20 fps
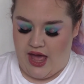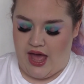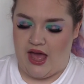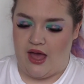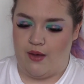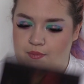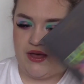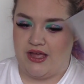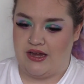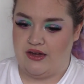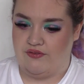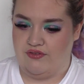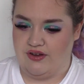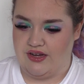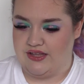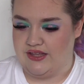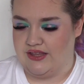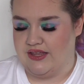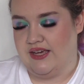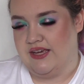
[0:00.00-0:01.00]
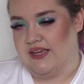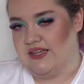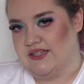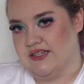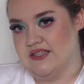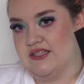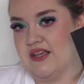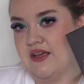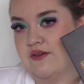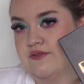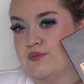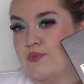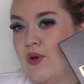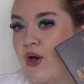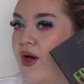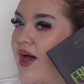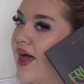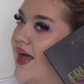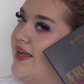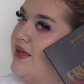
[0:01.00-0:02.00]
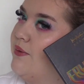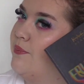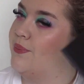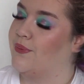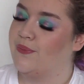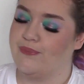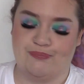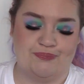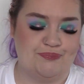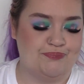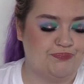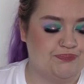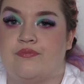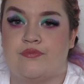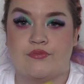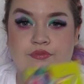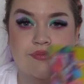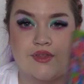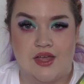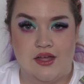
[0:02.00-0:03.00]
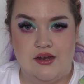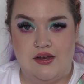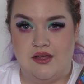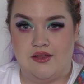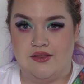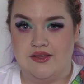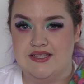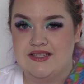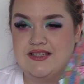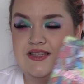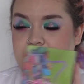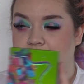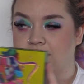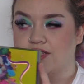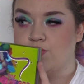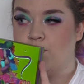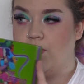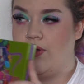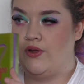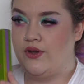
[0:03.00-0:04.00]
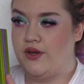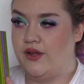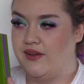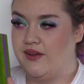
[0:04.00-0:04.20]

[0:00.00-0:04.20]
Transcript: um, and I really think it deserves more hype. Now this last one